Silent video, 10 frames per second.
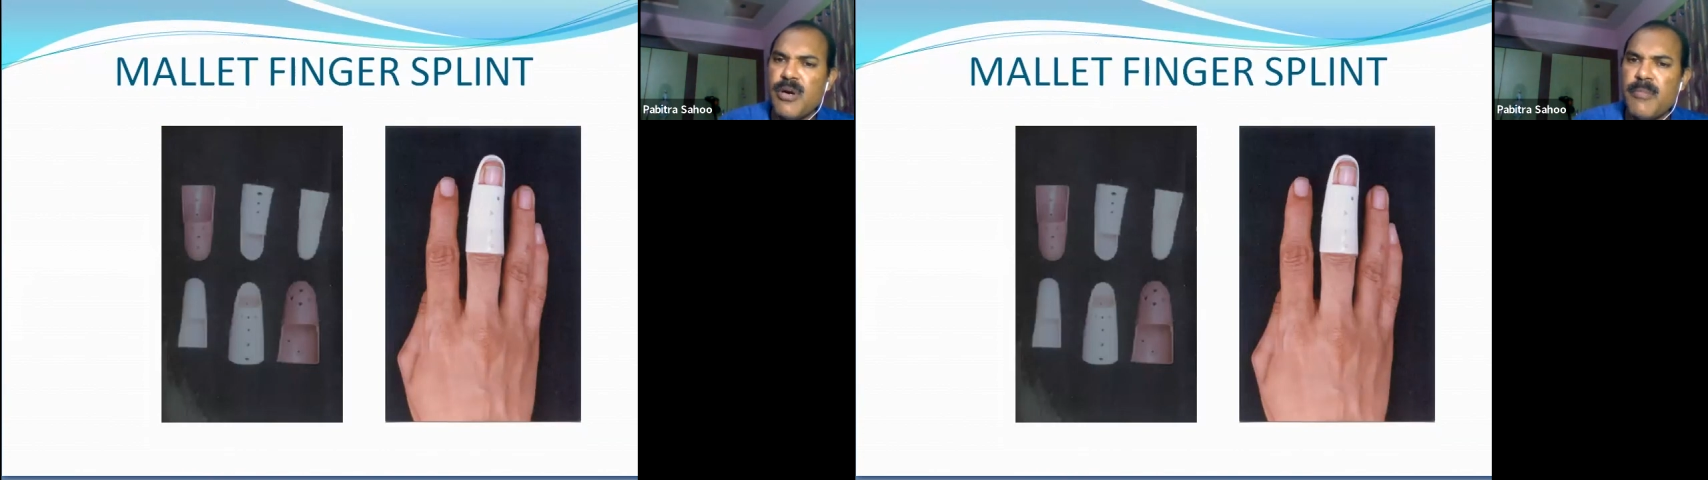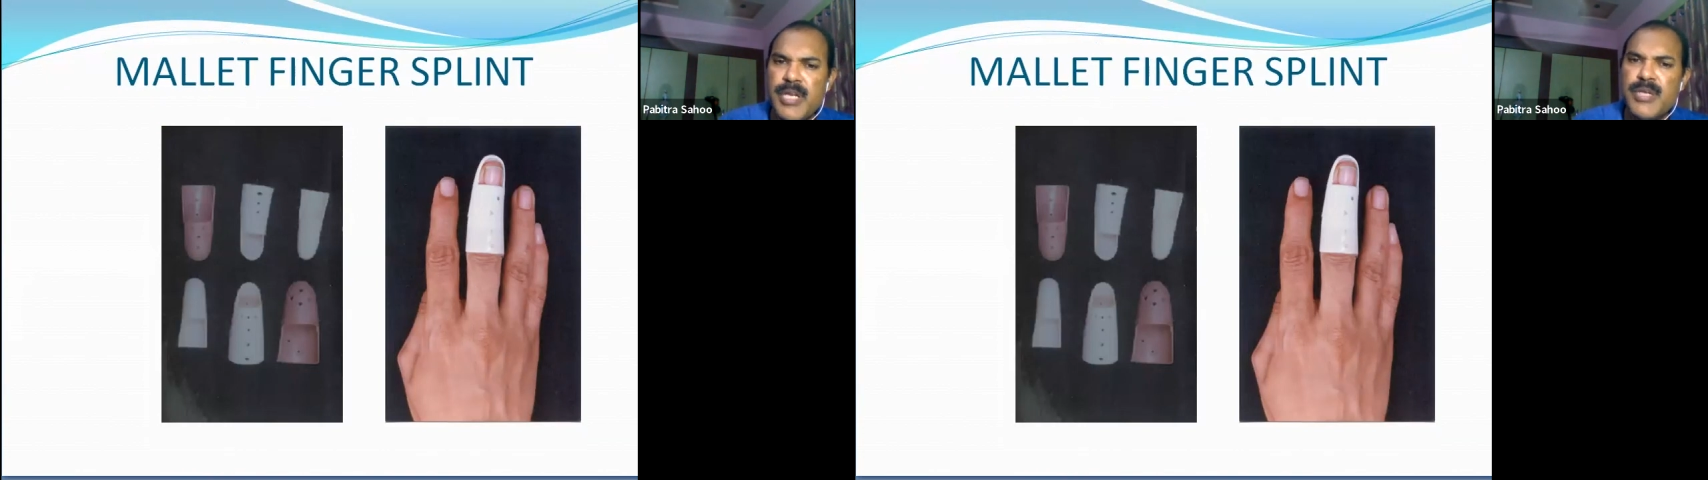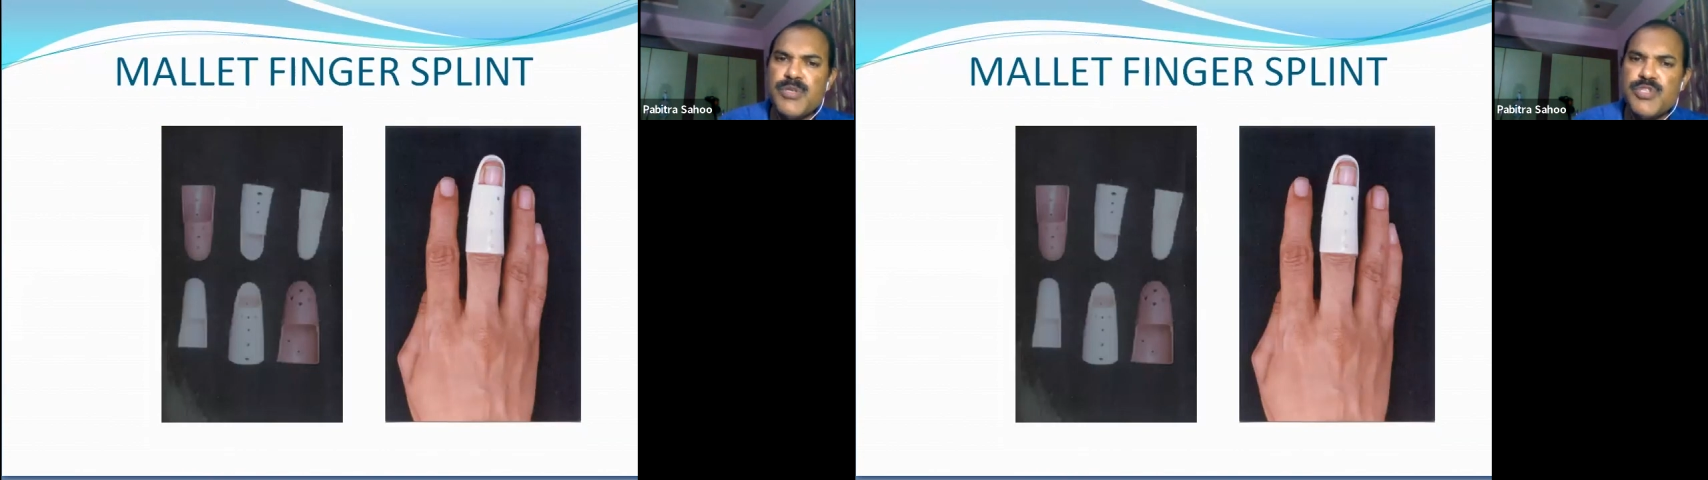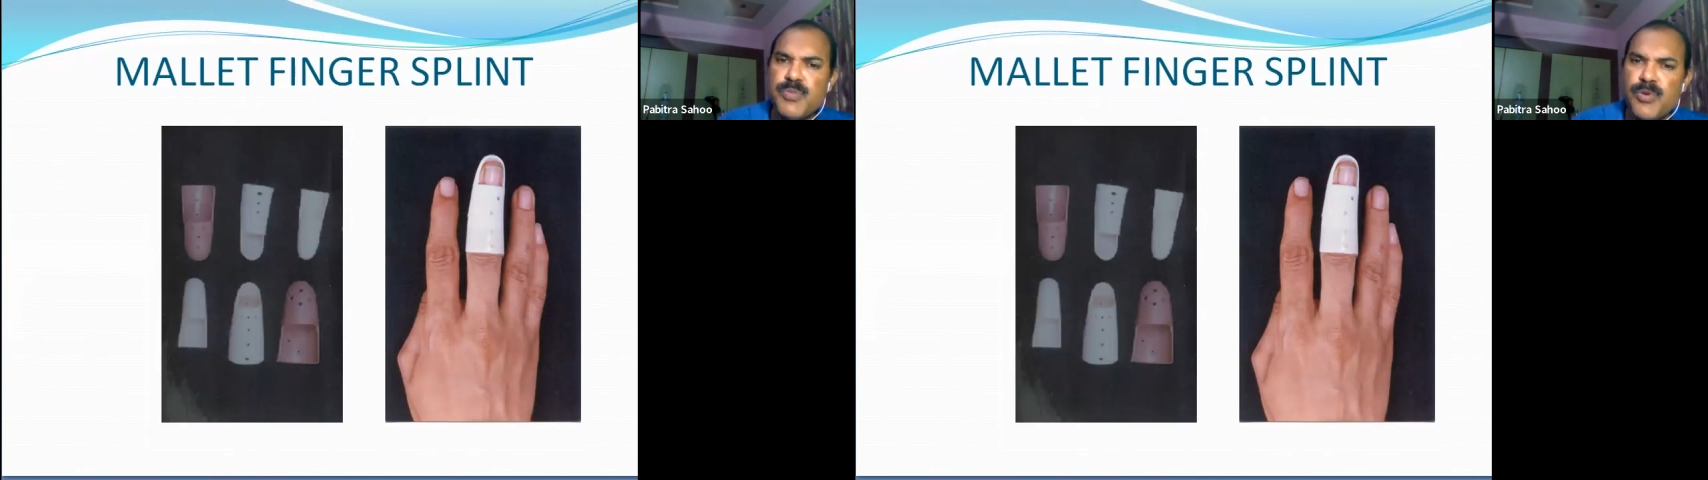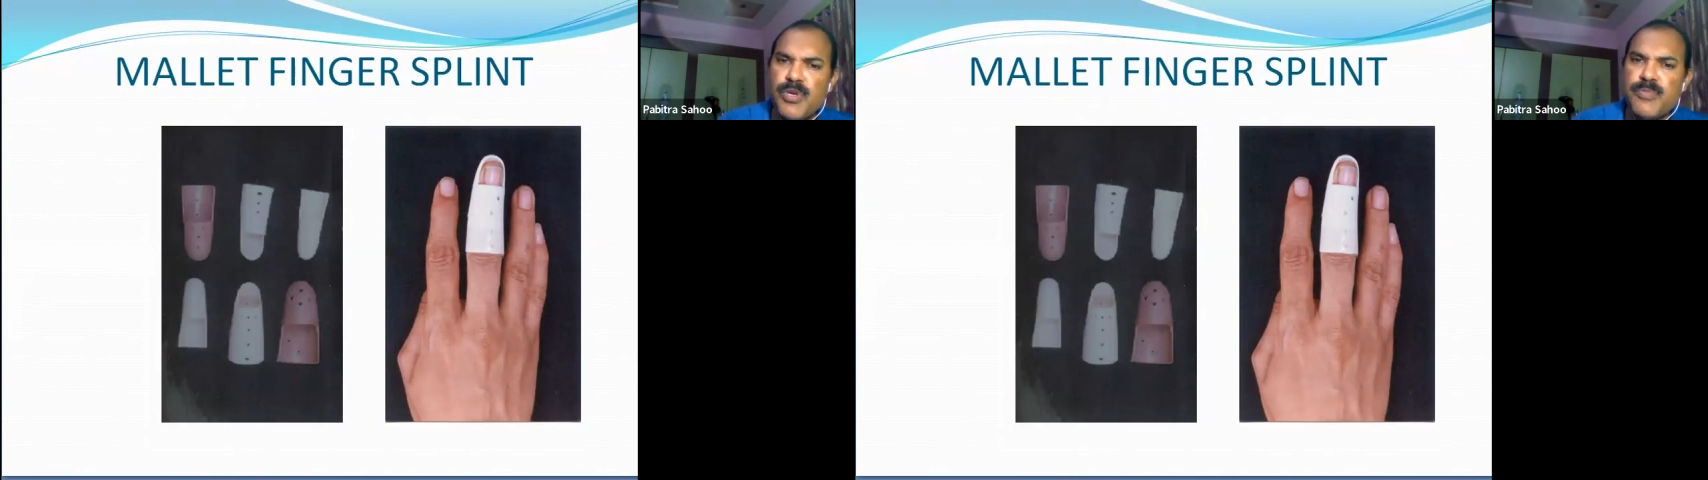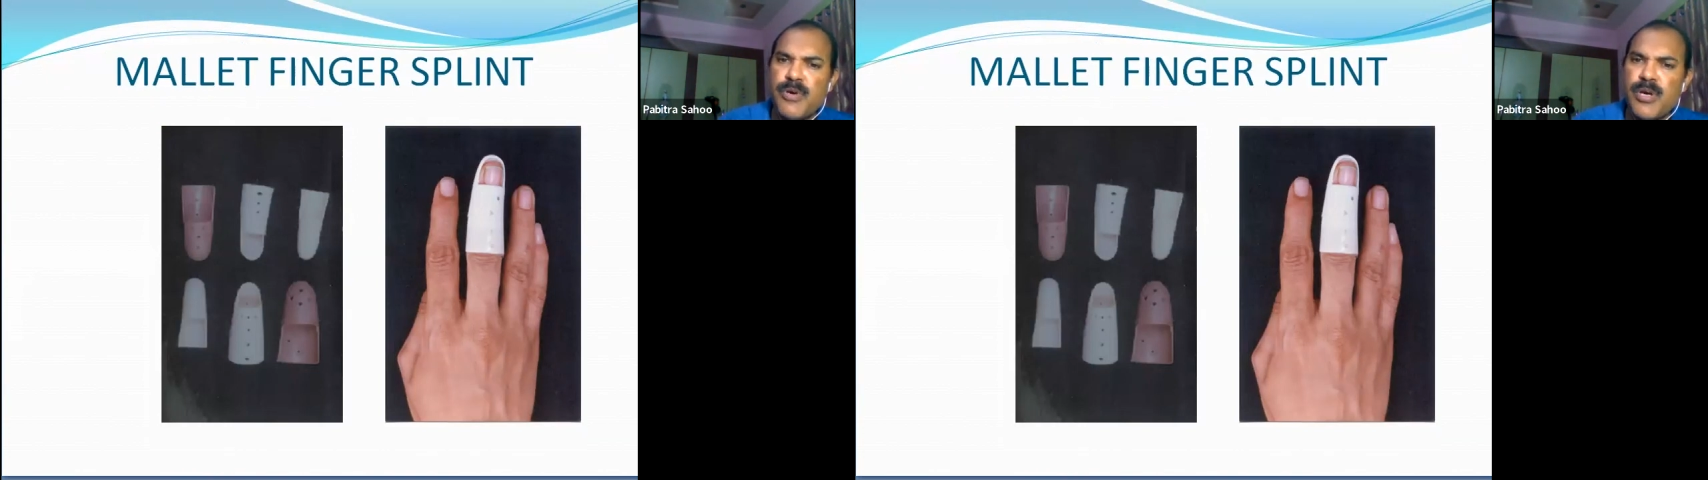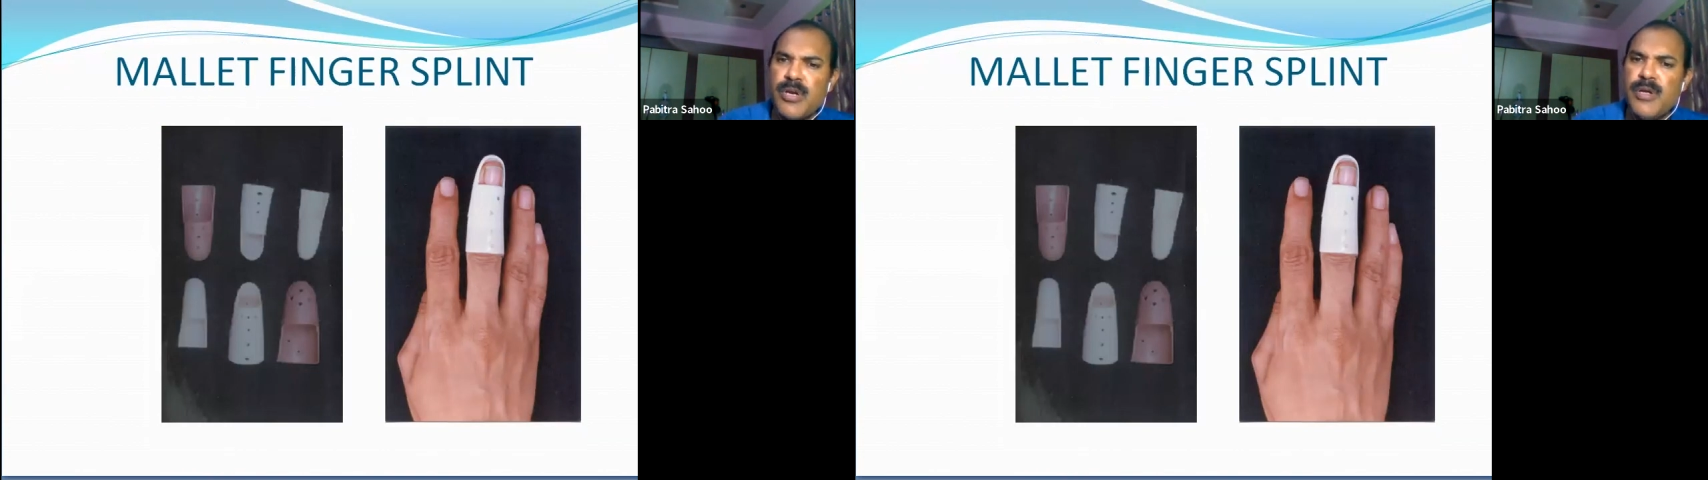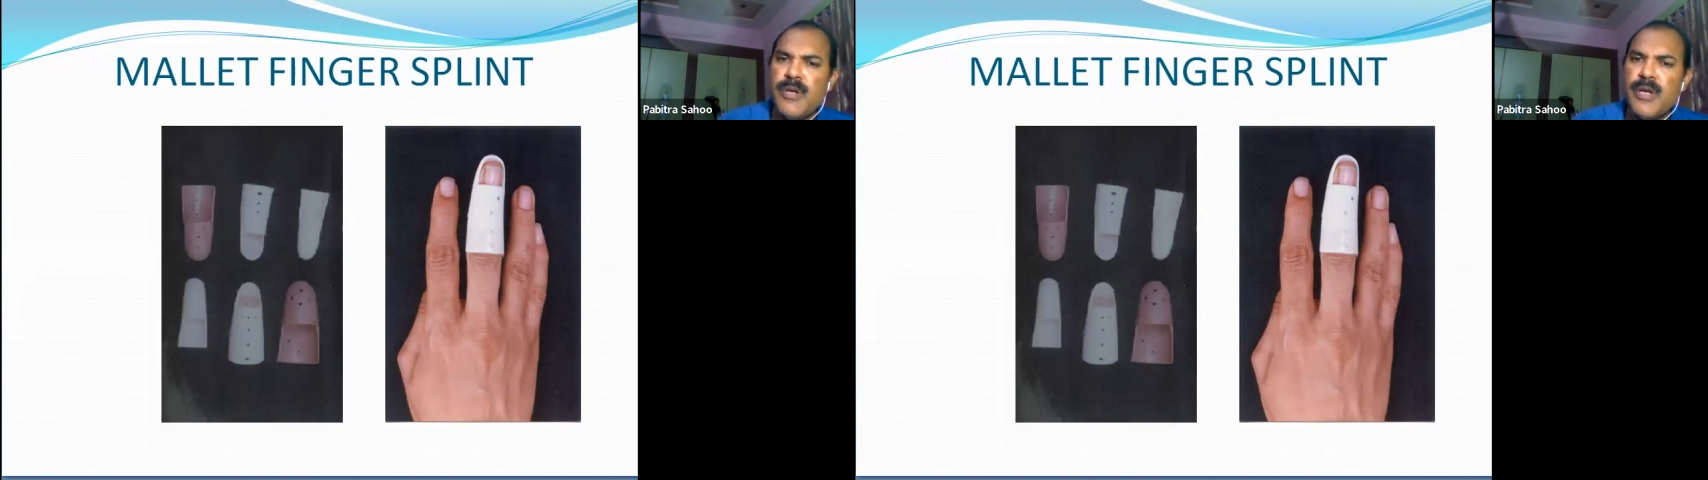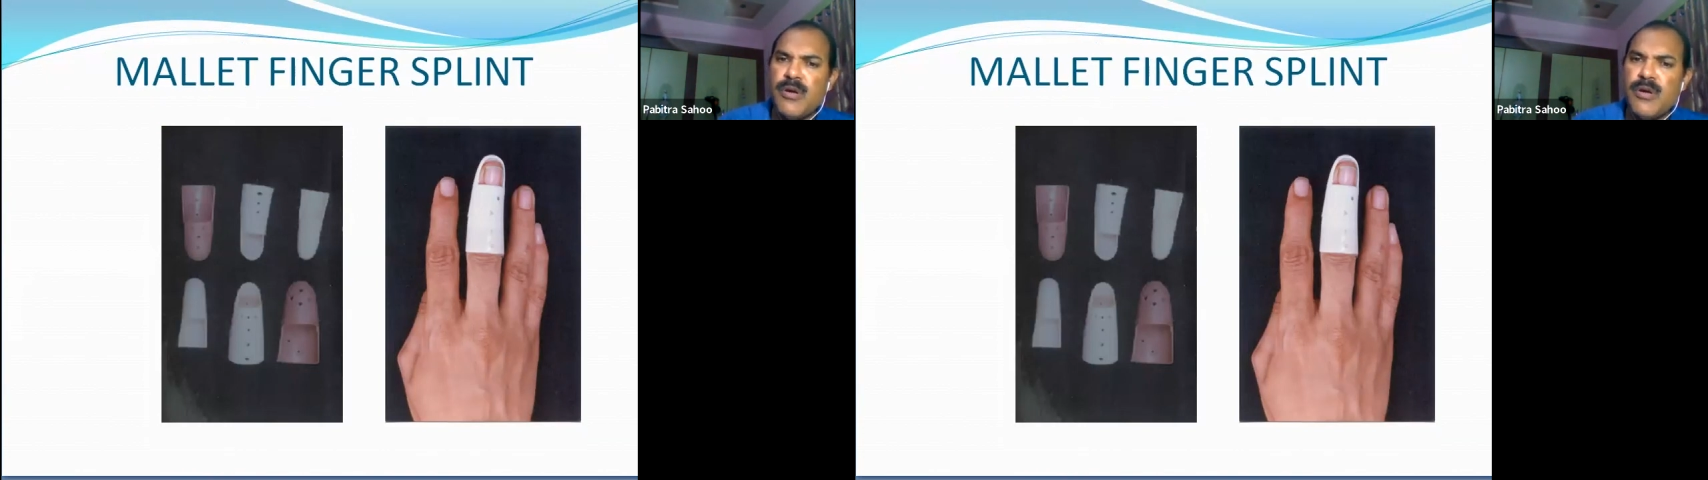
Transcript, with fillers: commonly used splint for